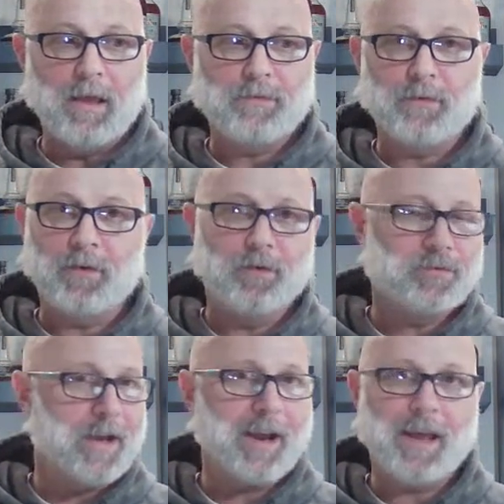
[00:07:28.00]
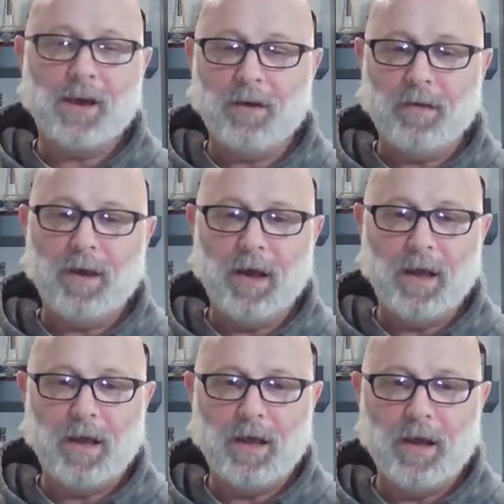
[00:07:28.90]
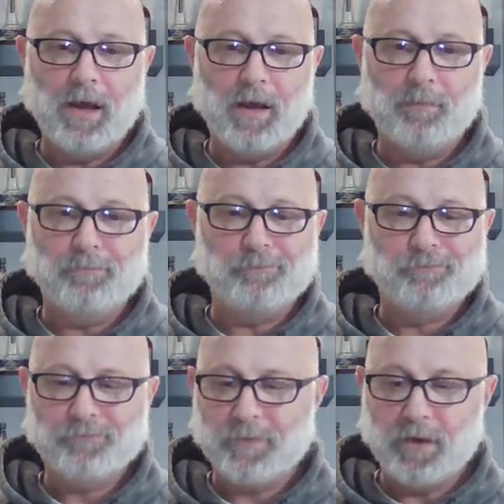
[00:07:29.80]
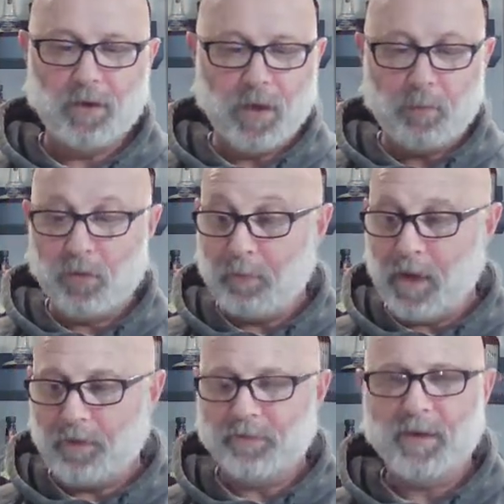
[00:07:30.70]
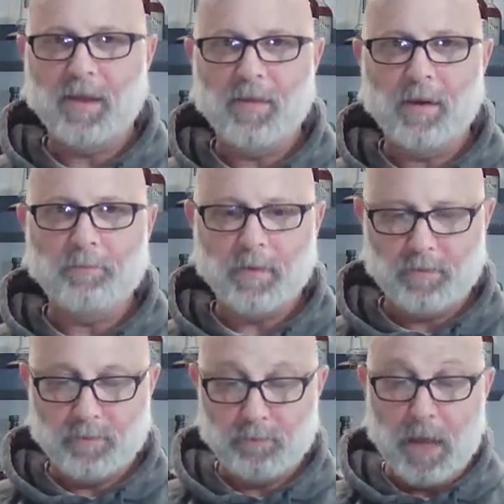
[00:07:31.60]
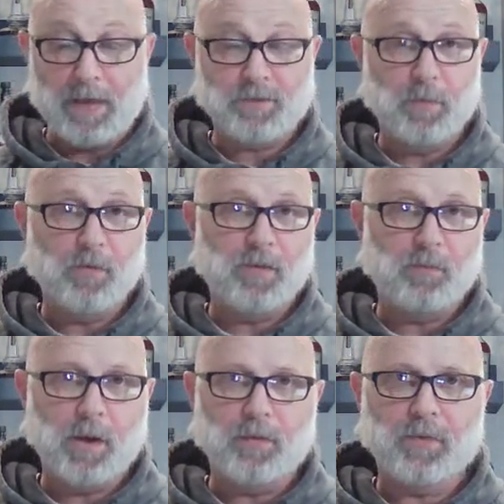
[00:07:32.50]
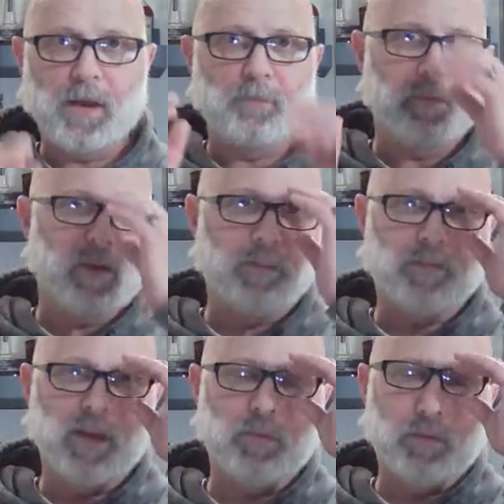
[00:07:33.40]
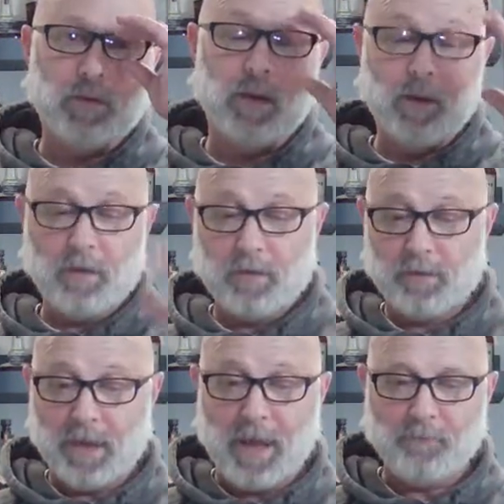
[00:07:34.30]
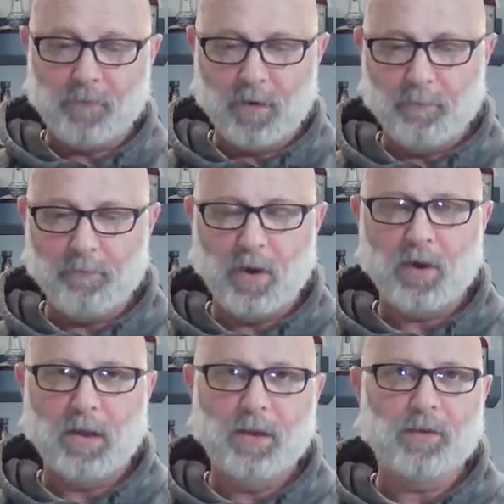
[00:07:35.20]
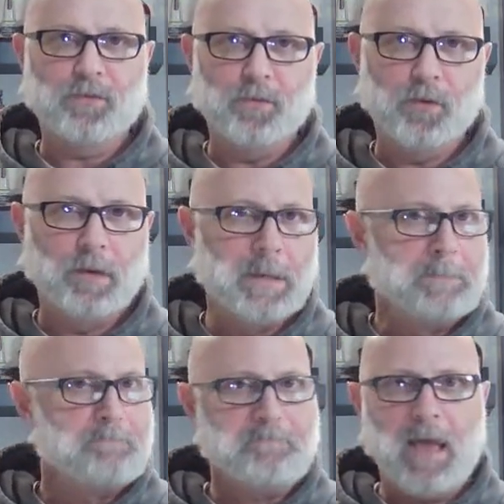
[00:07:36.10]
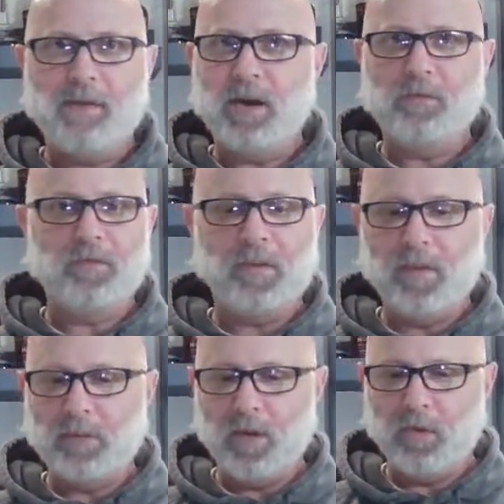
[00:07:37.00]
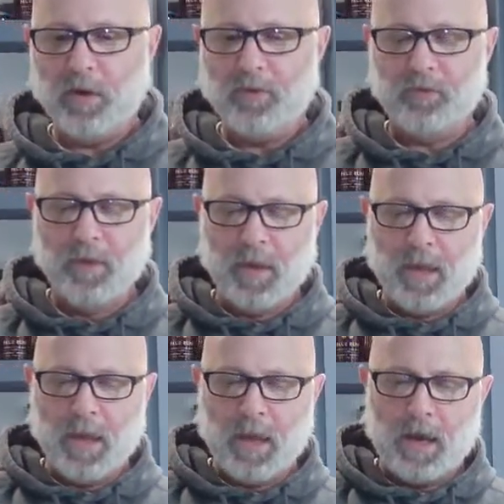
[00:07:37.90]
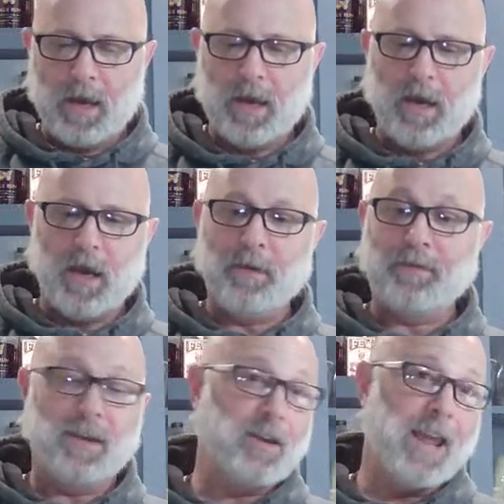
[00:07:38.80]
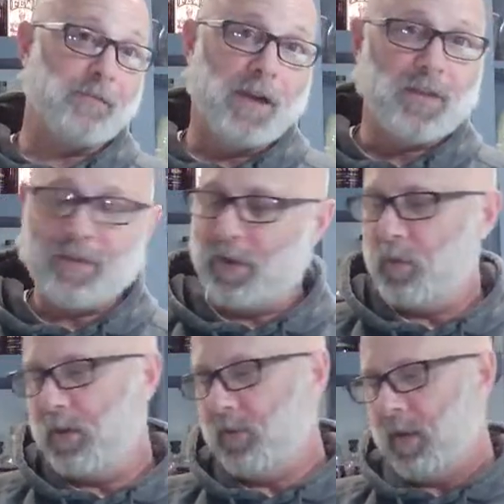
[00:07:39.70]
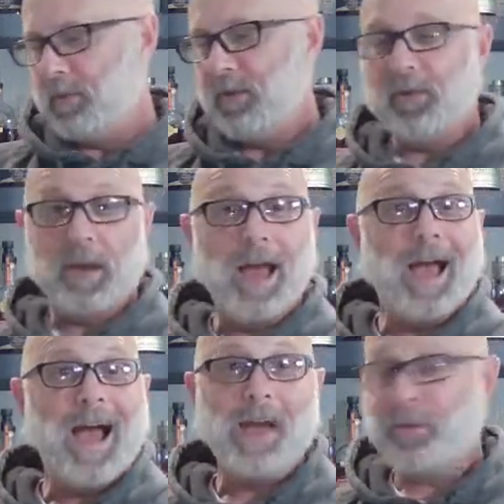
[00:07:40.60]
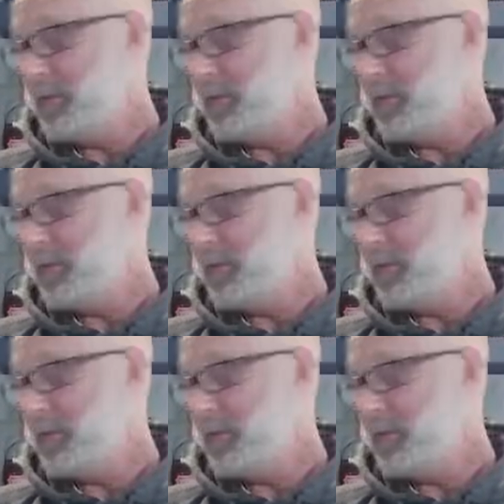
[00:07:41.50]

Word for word: And so check it out. Uh, um, you know, a couple of the bottles today that I'm actually both these bottles that I'm, I'm sampling today came from the Paragon Liquor Store. Haven't ever seen them anywhere else. Uh, I'm not saying you can't find these anywhere else. I'm just saying